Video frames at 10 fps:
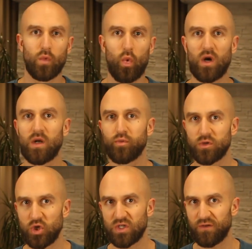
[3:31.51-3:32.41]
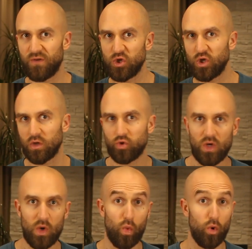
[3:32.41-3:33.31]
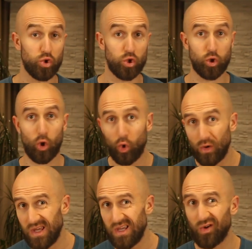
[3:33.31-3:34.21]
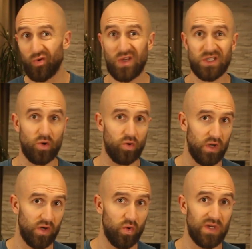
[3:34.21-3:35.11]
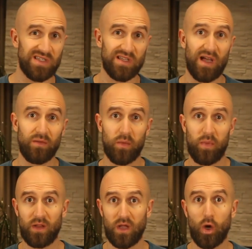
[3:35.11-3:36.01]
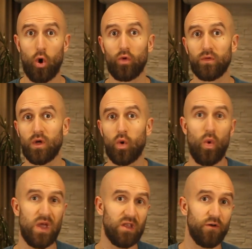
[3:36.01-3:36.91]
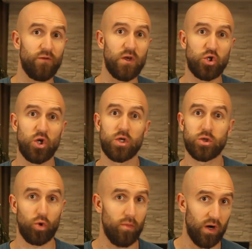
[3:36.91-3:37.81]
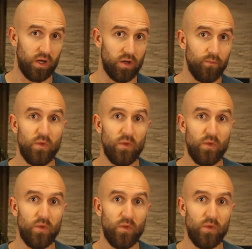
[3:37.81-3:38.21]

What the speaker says: where the positions of each country will slowly increase or decrease in time depending on the weight of each stock market.